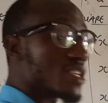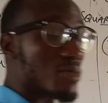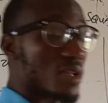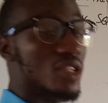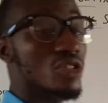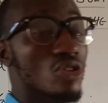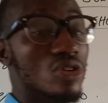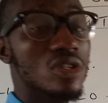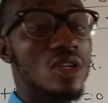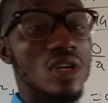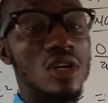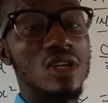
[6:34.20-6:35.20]
explanation
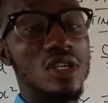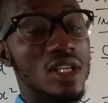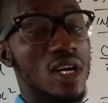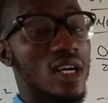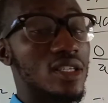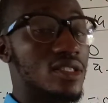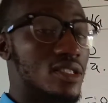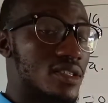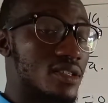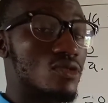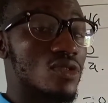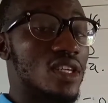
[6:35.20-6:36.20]
in our
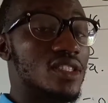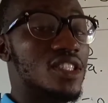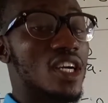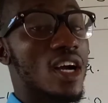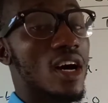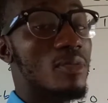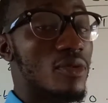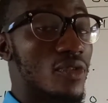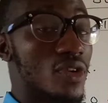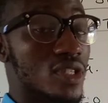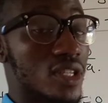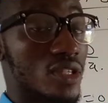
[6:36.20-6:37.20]
indices. You can check our
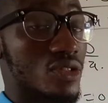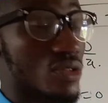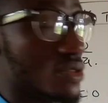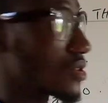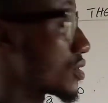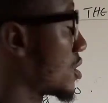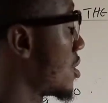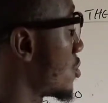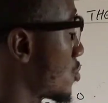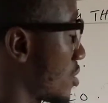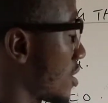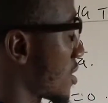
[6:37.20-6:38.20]
previous lectures
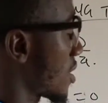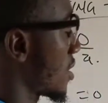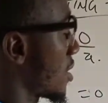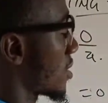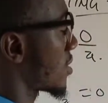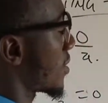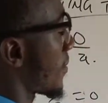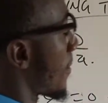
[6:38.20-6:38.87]
to understand that.